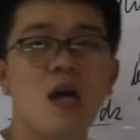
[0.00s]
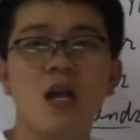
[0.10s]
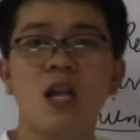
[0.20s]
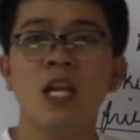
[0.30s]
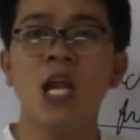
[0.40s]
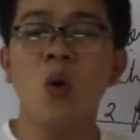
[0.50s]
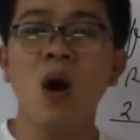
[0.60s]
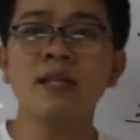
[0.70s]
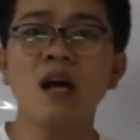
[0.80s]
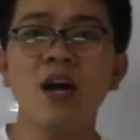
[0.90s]
Now,
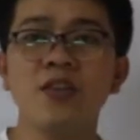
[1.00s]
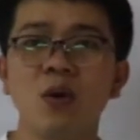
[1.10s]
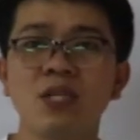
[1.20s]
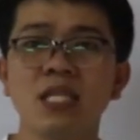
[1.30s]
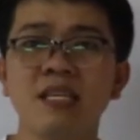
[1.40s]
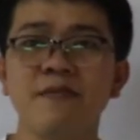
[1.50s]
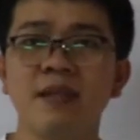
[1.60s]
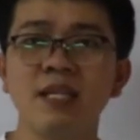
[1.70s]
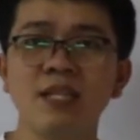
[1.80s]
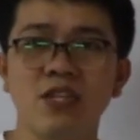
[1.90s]
what are those
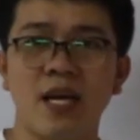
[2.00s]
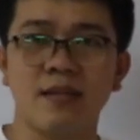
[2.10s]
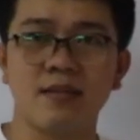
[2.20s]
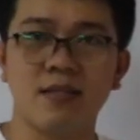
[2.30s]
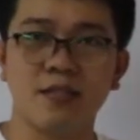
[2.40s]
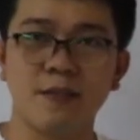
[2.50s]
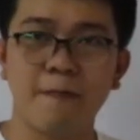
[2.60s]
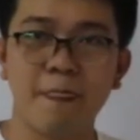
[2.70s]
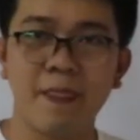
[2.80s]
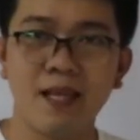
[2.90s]
even digits?
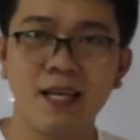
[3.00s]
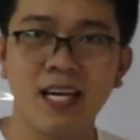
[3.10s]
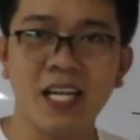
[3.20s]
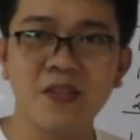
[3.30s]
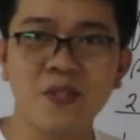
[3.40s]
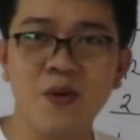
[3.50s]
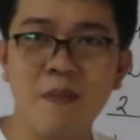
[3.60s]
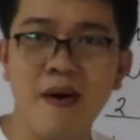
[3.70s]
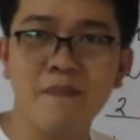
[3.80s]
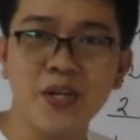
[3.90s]
Can you still
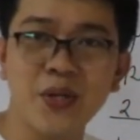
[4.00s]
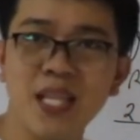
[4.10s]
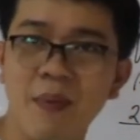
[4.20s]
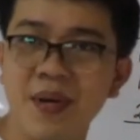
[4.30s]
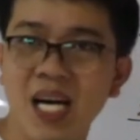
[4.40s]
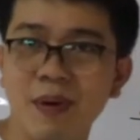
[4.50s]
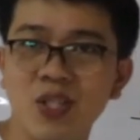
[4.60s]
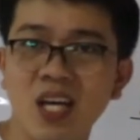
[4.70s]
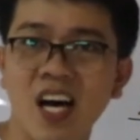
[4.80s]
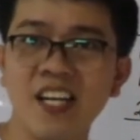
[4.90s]
remember your topic
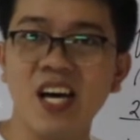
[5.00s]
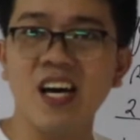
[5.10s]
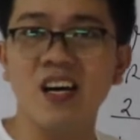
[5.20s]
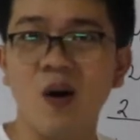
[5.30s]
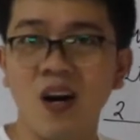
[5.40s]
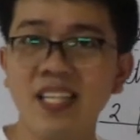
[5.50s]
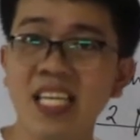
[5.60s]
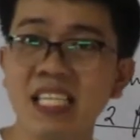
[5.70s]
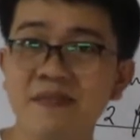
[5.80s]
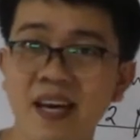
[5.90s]
about odd
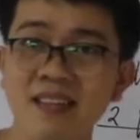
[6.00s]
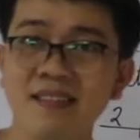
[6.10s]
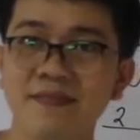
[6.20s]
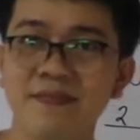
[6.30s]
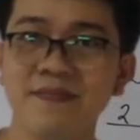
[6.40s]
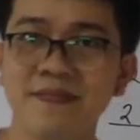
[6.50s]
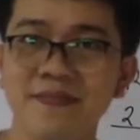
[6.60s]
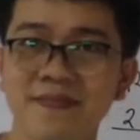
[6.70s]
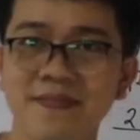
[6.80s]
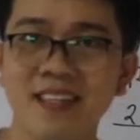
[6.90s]
and even?
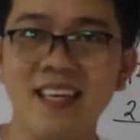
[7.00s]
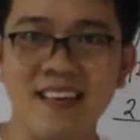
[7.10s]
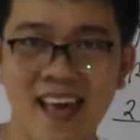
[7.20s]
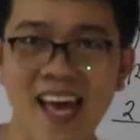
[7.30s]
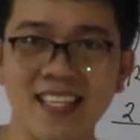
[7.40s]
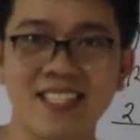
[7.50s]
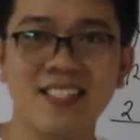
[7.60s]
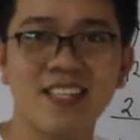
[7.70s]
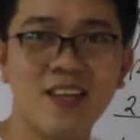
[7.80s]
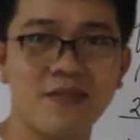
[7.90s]

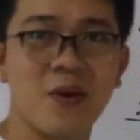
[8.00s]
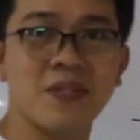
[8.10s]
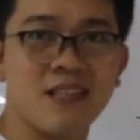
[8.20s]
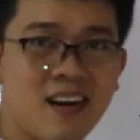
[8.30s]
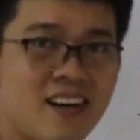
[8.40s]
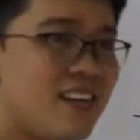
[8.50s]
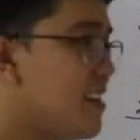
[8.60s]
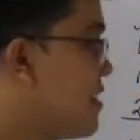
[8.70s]
Yes, those are